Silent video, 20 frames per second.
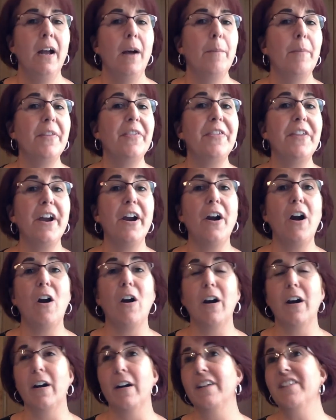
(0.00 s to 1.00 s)
but there
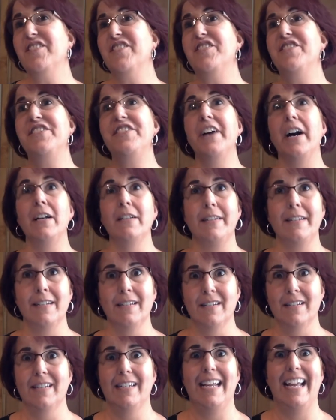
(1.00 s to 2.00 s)
are
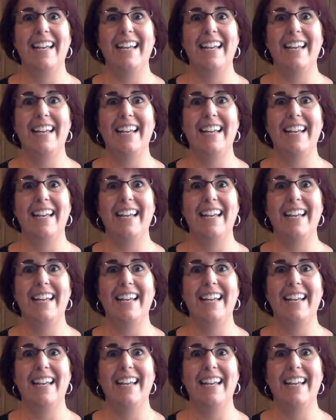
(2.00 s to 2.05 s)
dozens